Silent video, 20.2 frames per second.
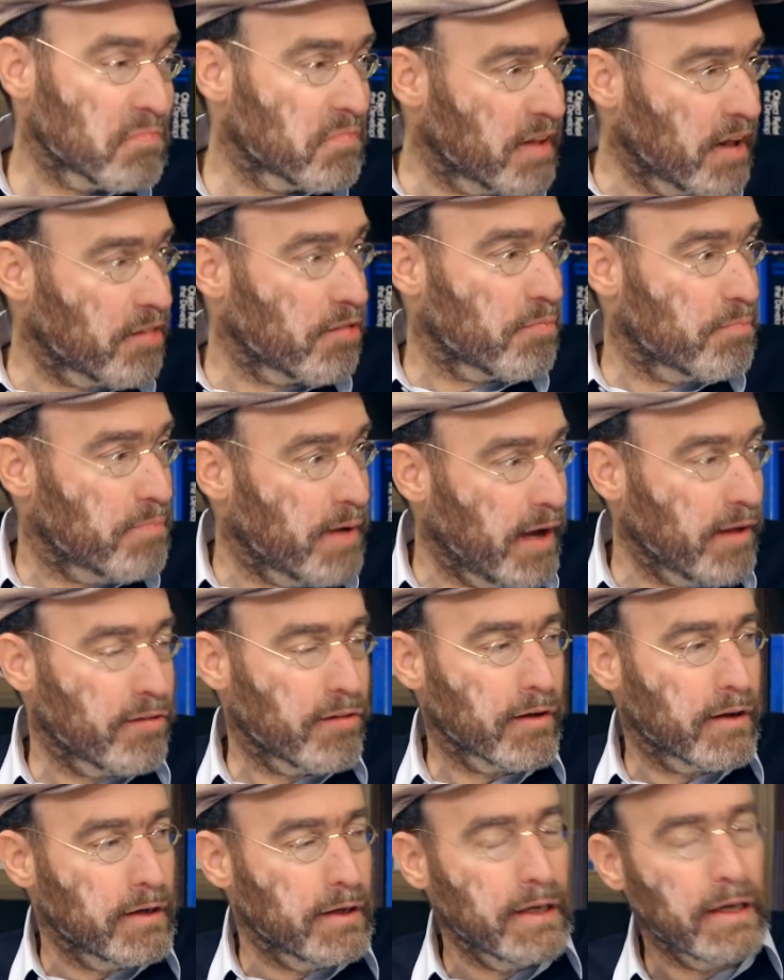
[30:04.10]
That's
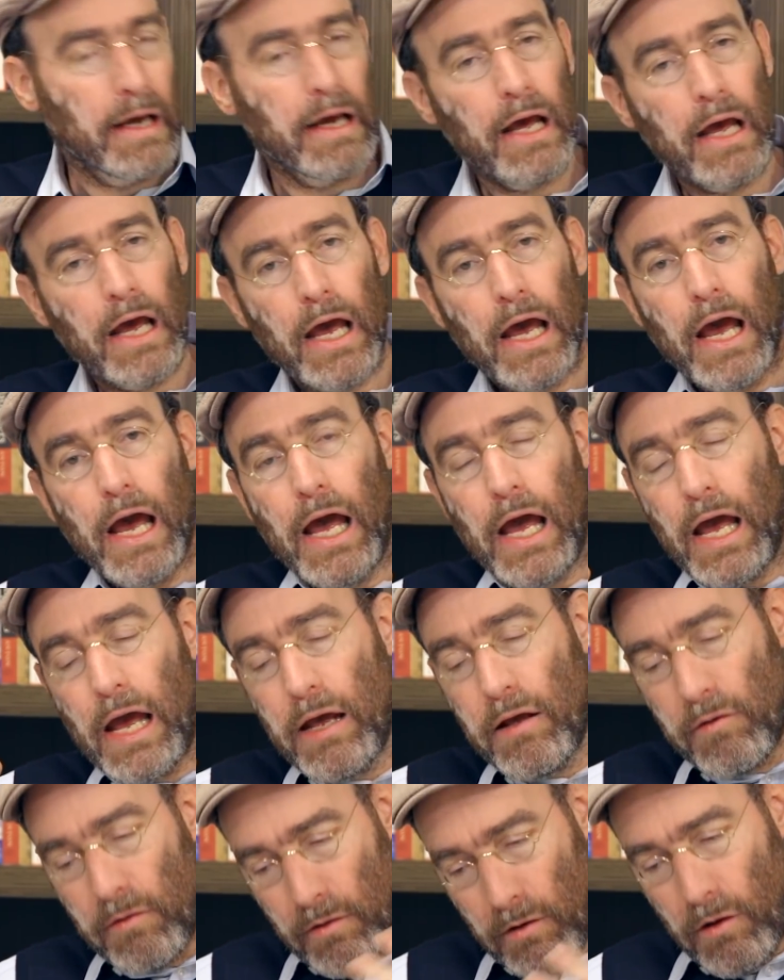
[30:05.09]
basically
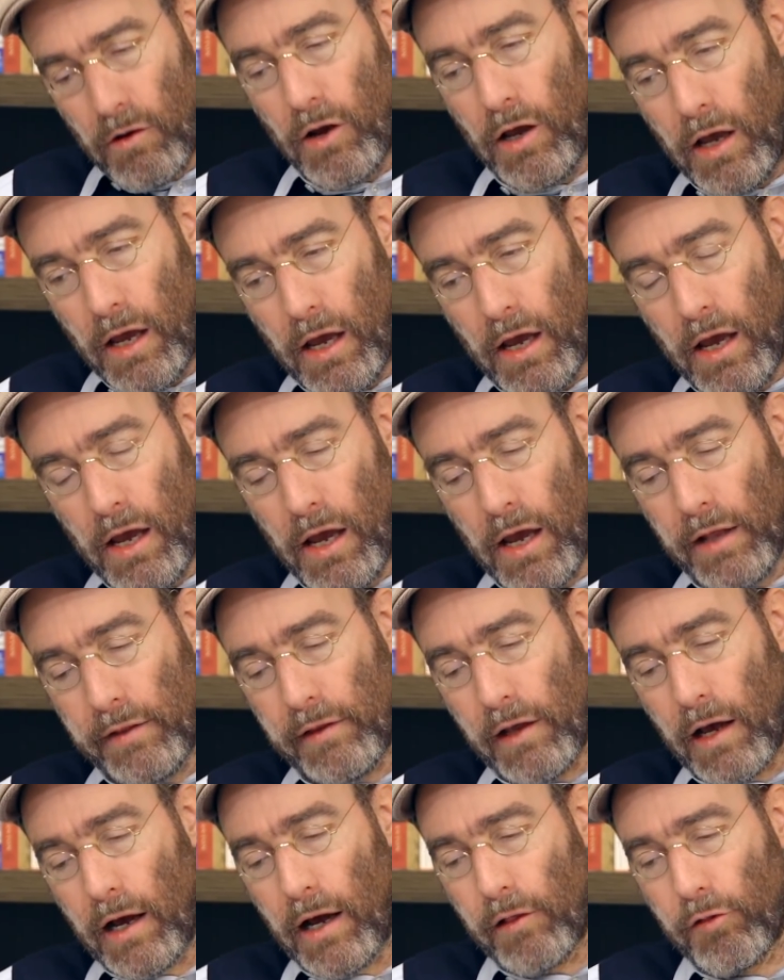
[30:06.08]

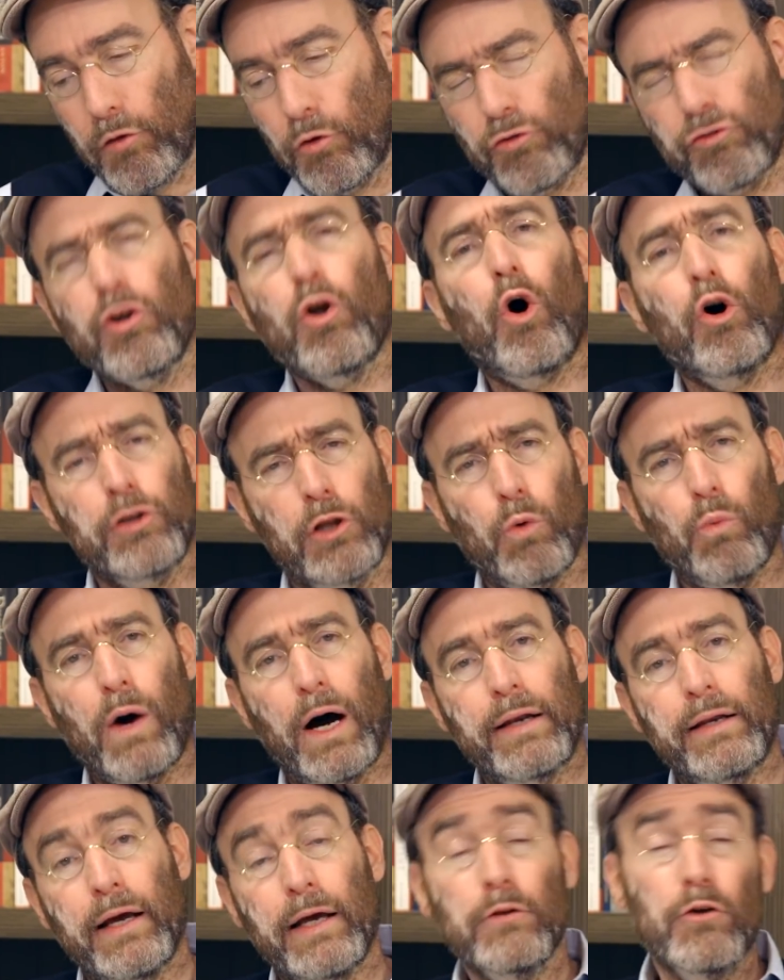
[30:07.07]
the solution on the
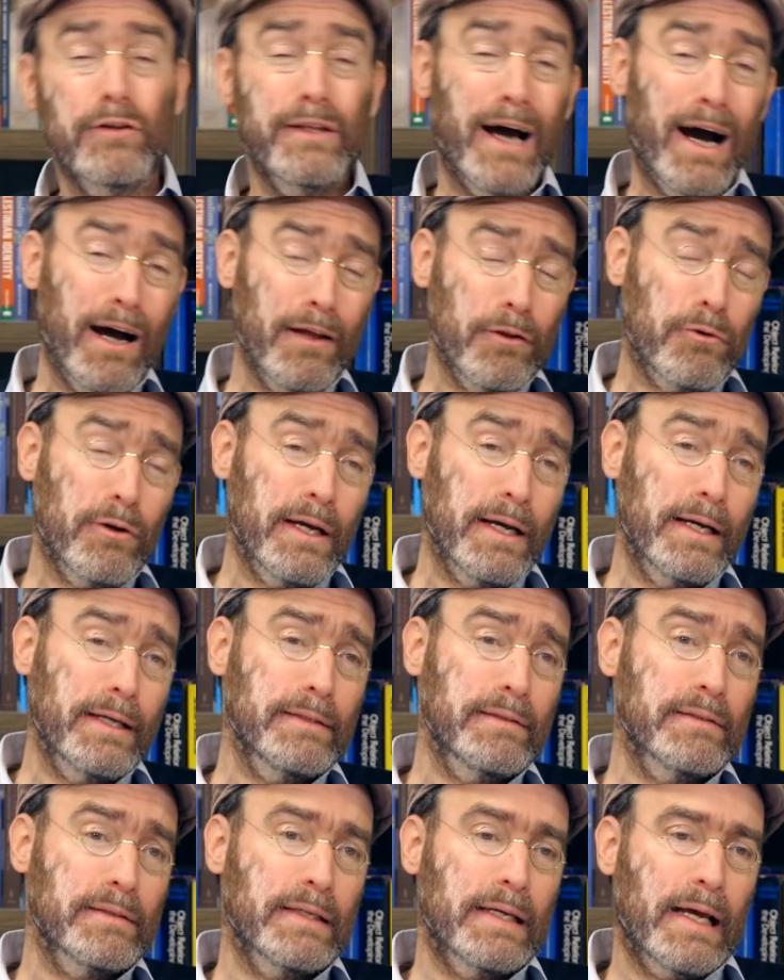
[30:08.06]
one hand. On the other
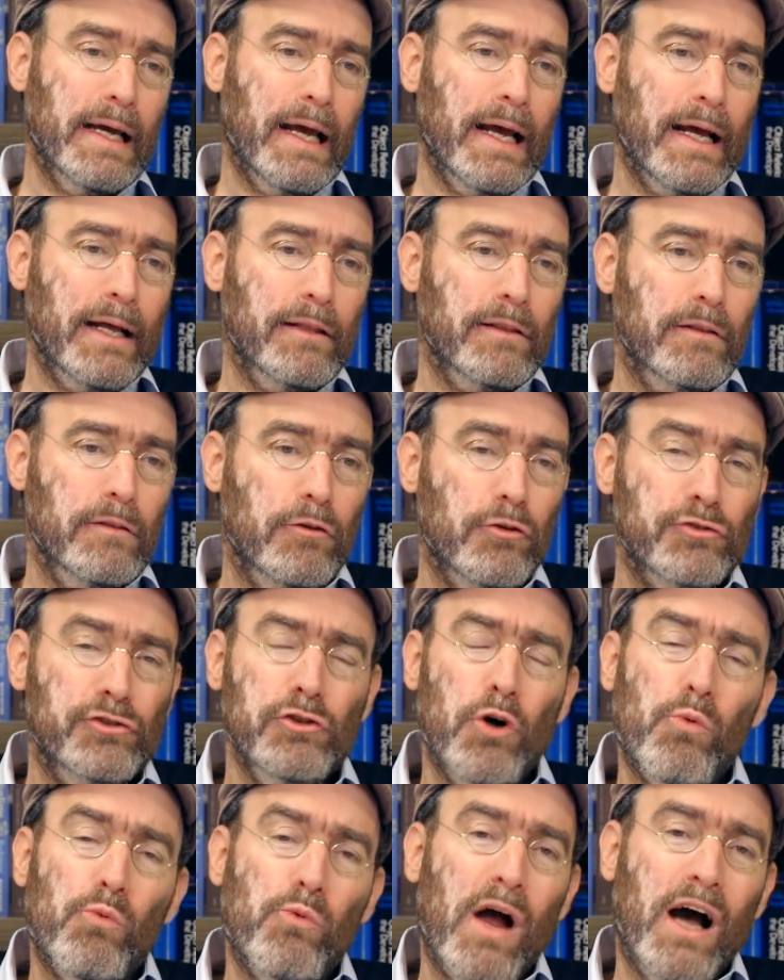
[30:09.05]
hand, there's
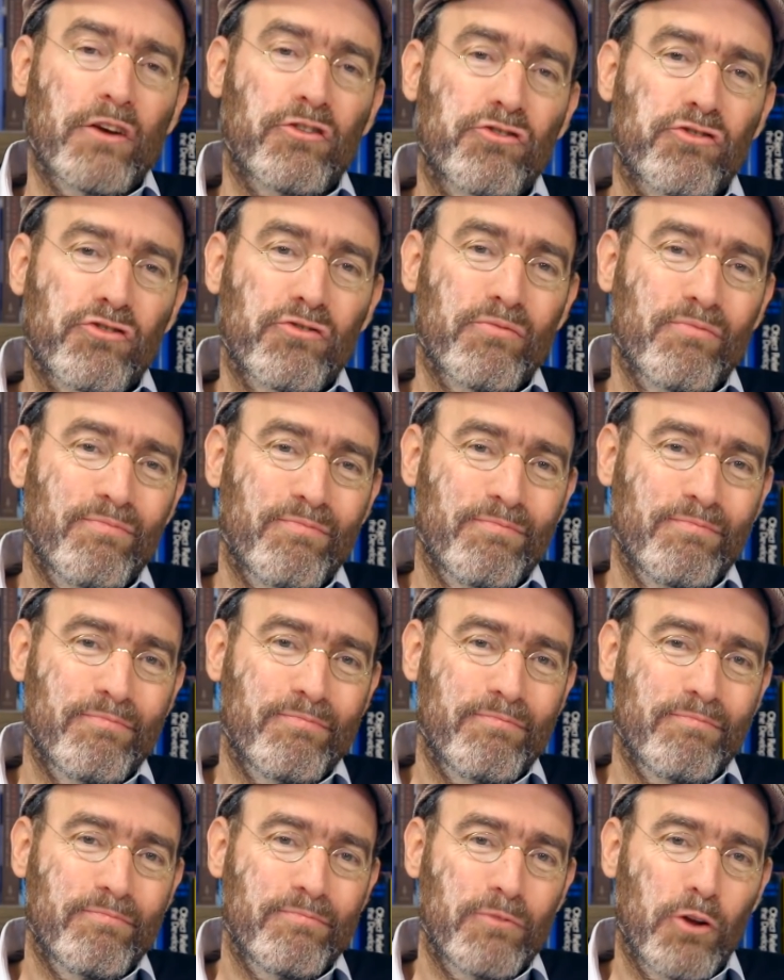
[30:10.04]
no rush.
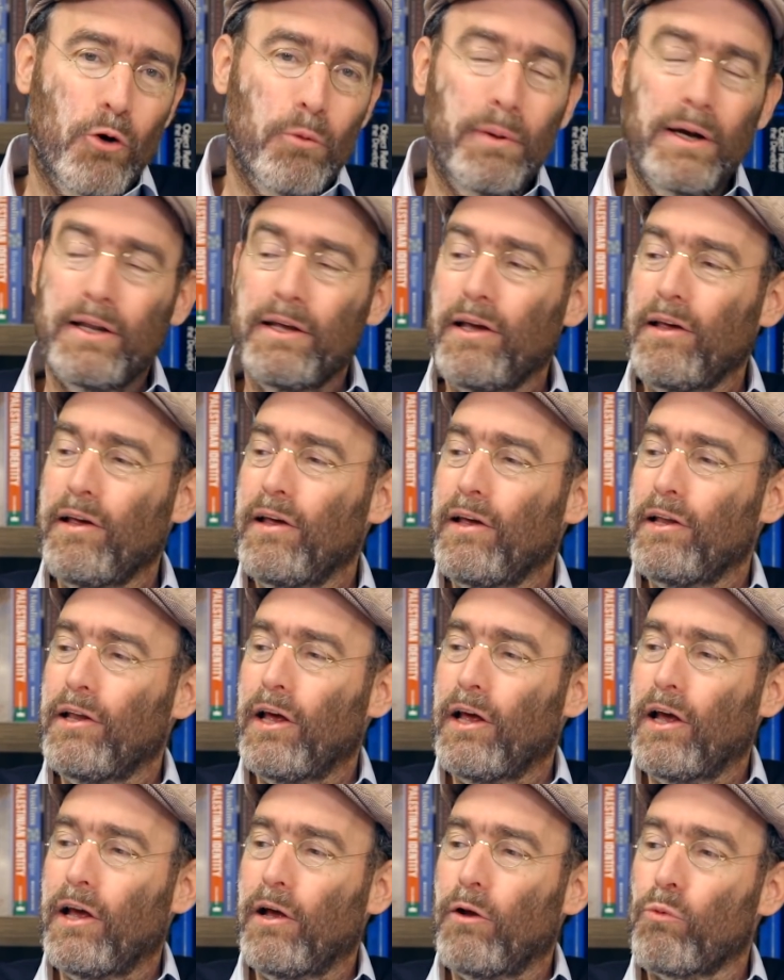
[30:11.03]

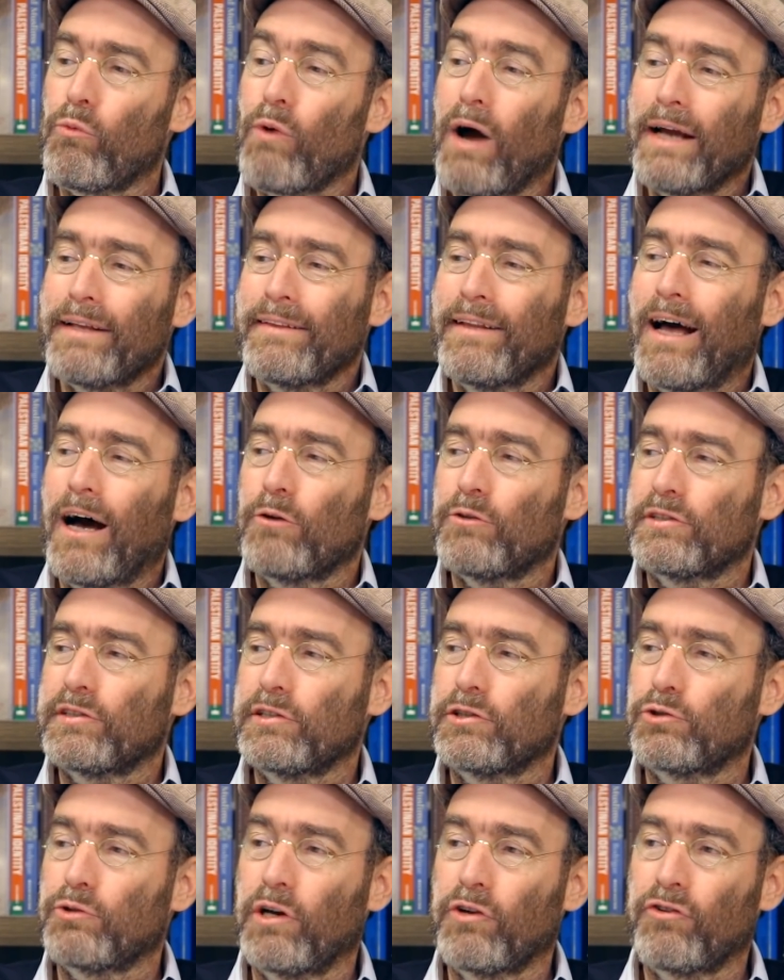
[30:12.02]
Nobody, right now the
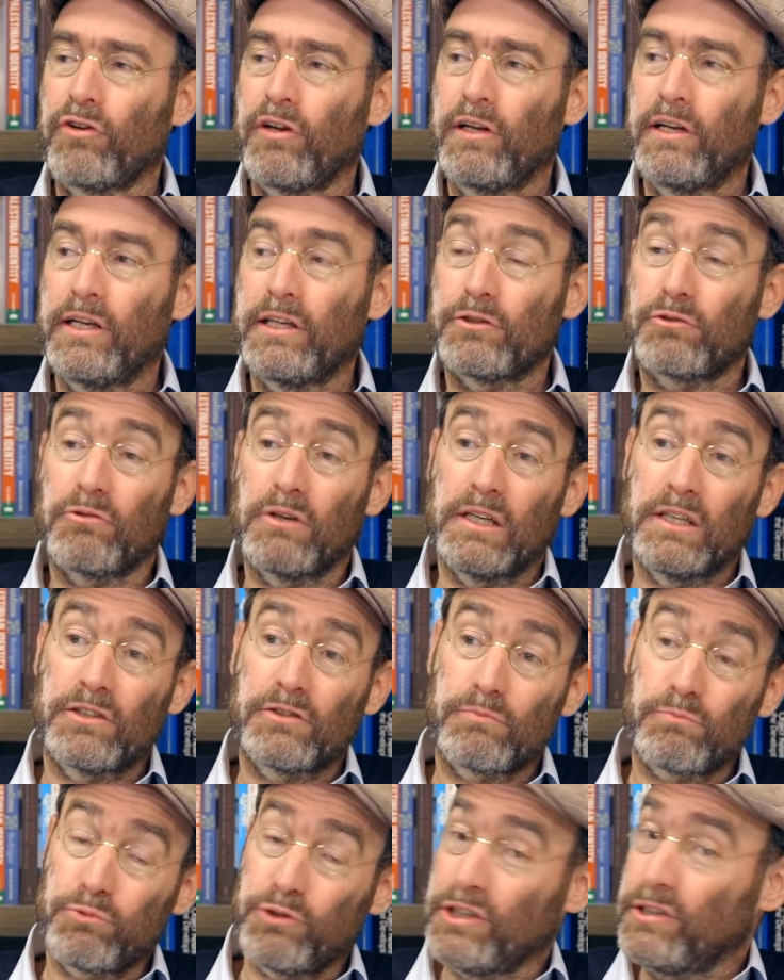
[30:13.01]
situation in Israel
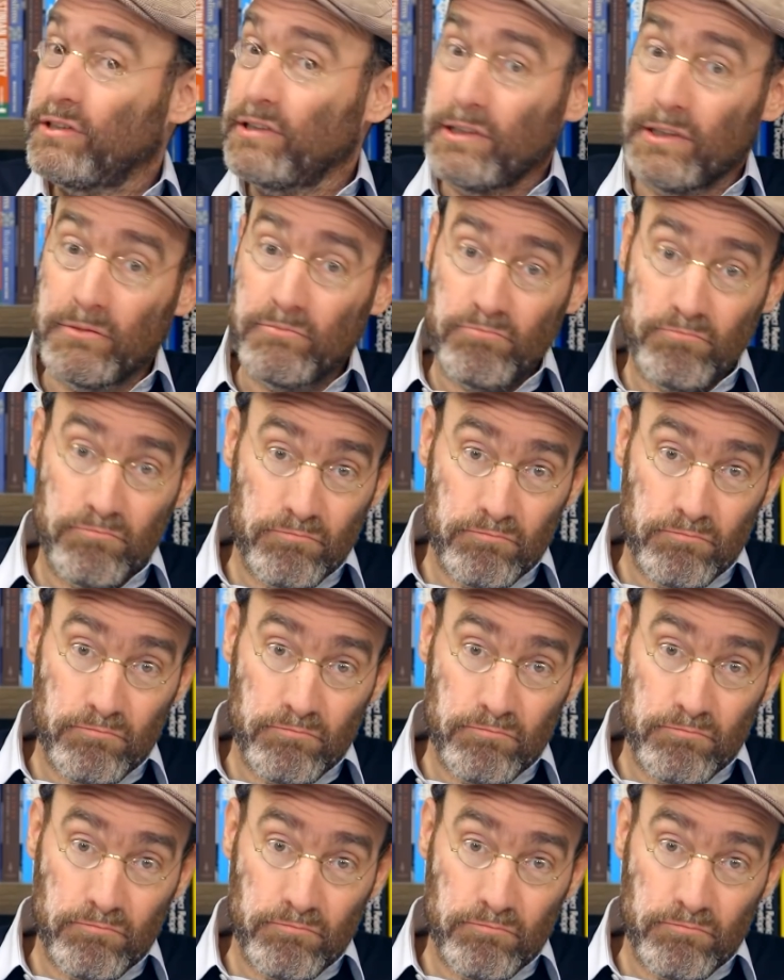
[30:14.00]
is pretty